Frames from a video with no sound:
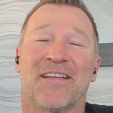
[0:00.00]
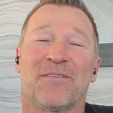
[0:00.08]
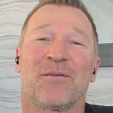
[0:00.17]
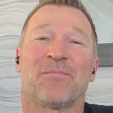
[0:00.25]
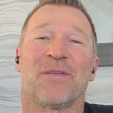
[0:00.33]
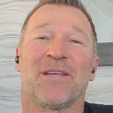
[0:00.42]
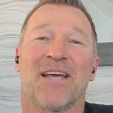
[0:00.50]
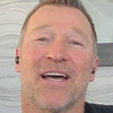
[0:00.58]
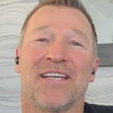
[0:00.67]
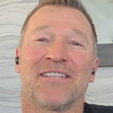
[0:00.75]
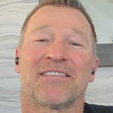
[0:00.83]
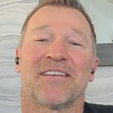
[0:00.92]
Yeah,
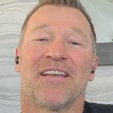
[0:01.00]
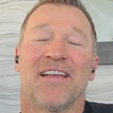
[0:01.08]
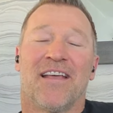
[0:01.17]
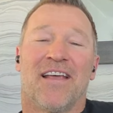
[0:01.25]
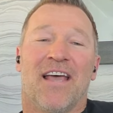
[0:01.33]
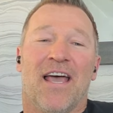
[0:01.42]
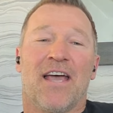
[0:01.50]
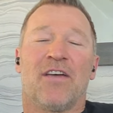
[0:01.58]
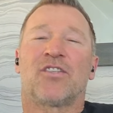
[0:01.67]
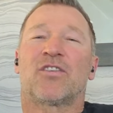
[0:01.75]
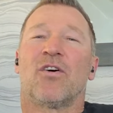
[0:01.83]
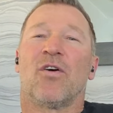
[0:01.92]
that would be nice.
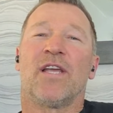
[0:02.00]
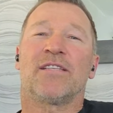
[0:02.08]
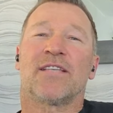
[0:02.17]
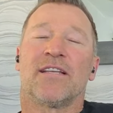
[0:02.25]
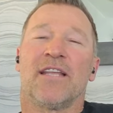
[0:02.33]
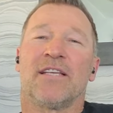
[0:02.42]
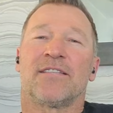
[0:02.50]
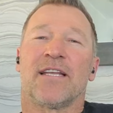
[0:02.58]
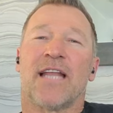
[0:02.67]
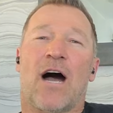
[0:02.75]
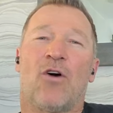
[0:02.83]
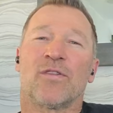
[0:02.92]
So
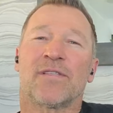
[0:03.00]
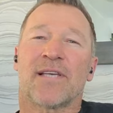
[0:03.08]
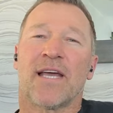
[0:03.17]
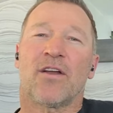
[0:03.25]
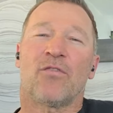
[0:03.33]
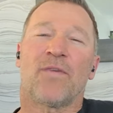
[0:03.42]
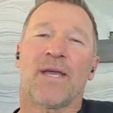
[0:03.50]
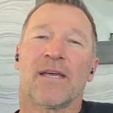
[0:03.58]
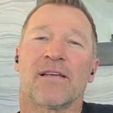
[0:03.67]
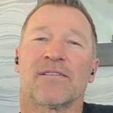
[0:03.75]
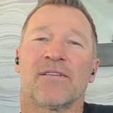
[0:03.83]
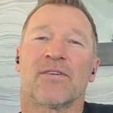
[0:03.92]
is it
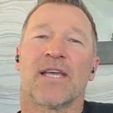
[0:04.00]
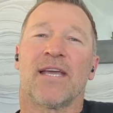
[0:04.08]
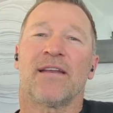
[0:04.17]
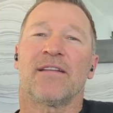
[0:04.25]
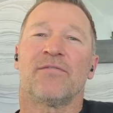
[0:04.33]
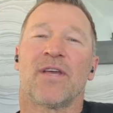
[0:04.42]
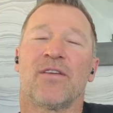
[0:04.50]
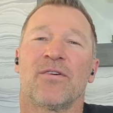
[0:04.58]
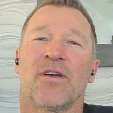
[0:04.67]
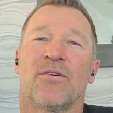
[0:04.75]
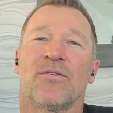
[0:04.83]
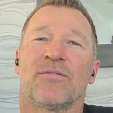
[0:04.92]
outside of Vegas
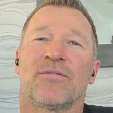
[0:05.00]
located?